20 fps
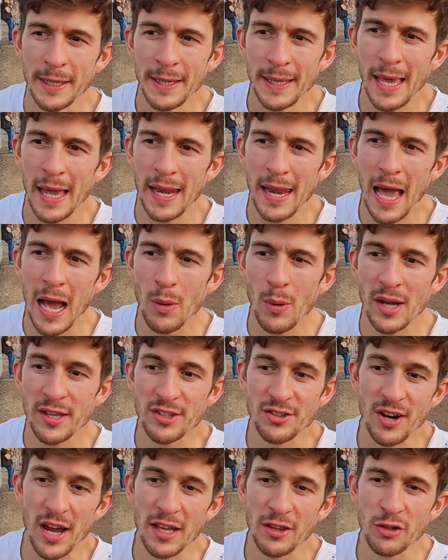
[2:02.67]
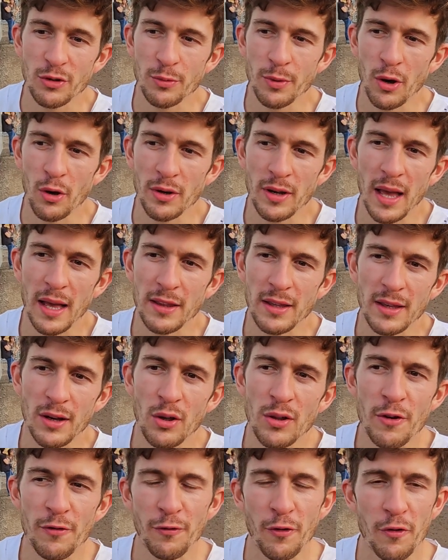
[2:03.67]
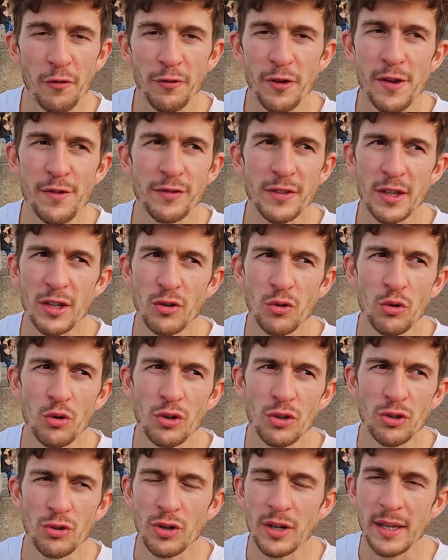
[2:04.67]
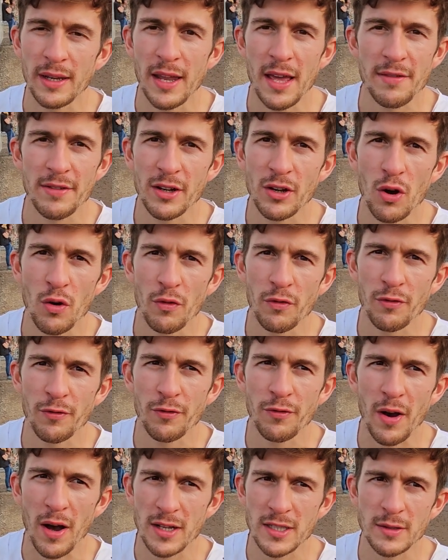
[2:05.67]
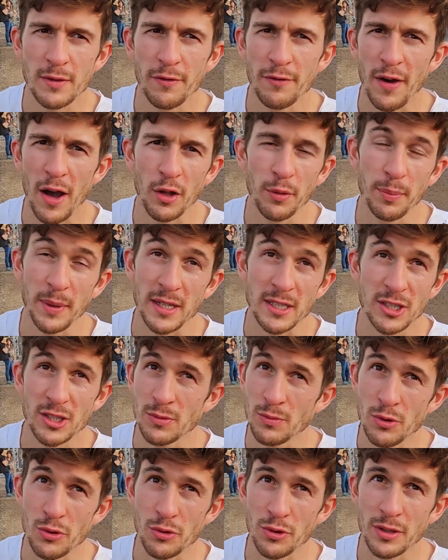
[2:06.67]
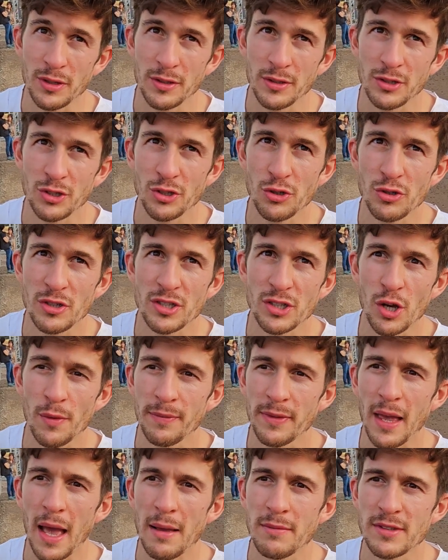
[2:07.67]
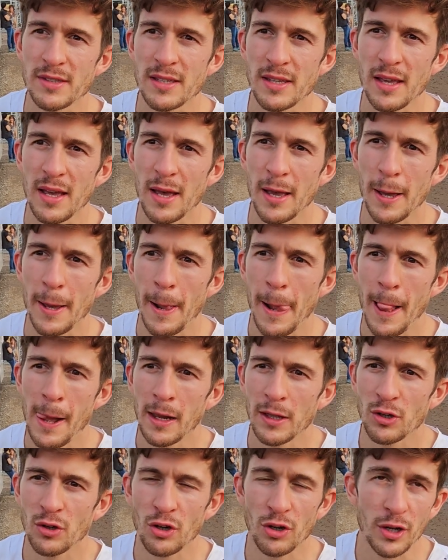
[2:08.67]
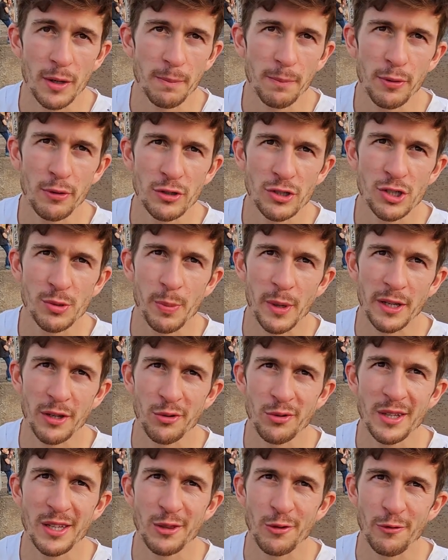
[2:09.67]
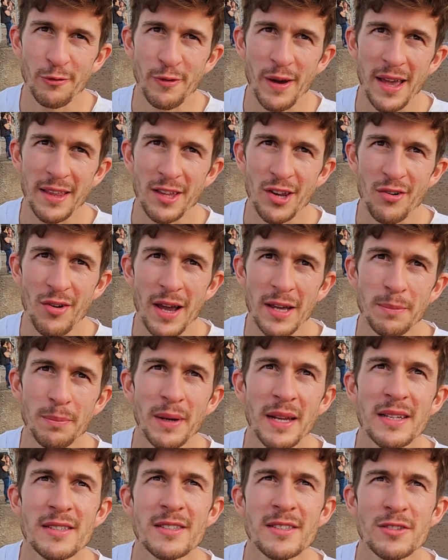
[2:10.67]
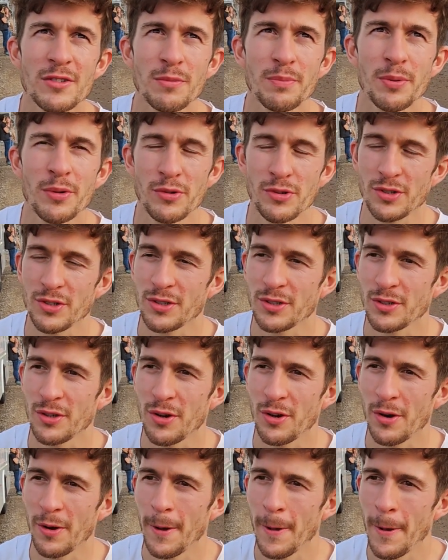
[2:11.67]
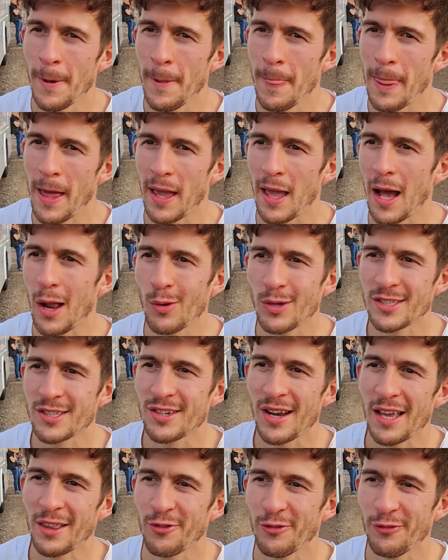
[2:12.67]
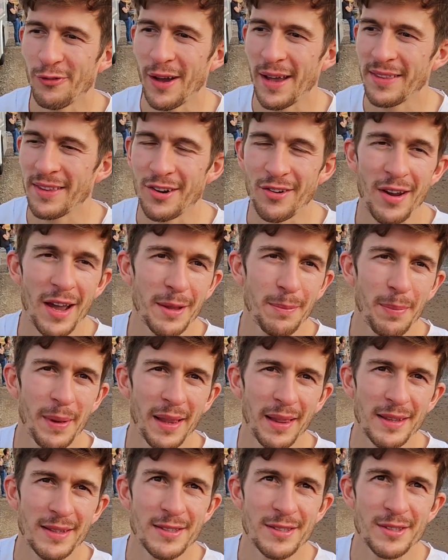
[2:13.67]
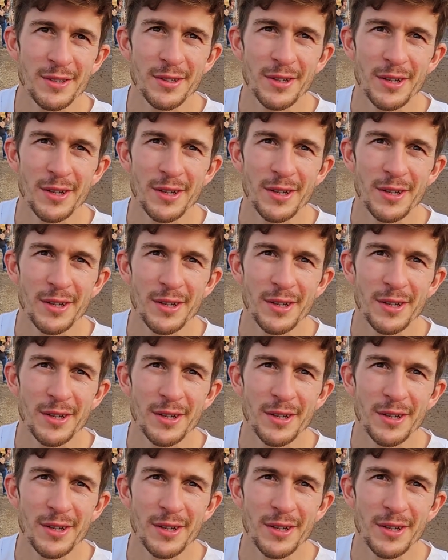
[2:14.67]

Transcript: yeah, now I try to on a 450 you can never go fast without being smooth. Sure, sometimes you got to push, but you need to find the right places to push, so I always try to find the right balance.